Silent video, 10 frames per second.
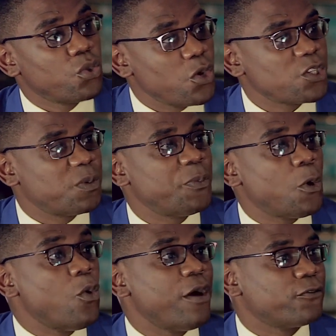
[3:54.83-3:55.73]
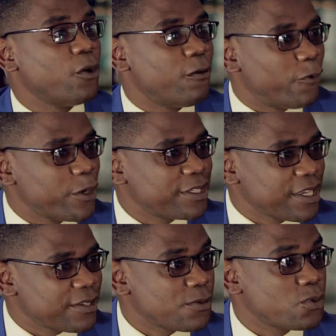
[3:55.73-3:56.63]
those people who have no
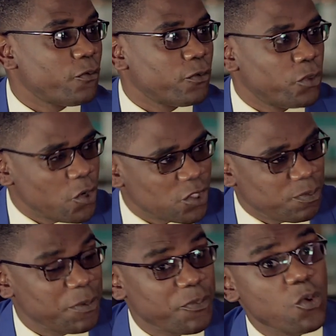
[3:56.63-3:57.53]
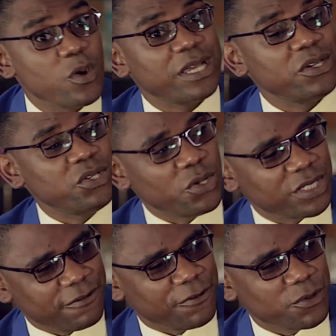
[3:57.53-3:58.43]
voices, those people who
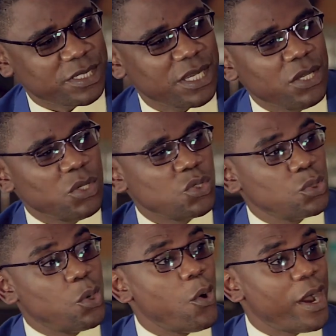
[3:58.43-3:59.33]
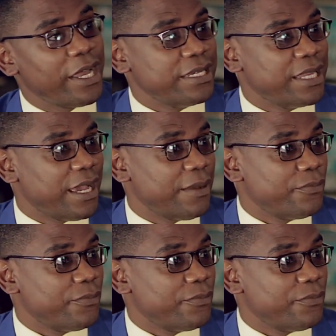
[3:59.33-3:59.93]
cannot afford to go and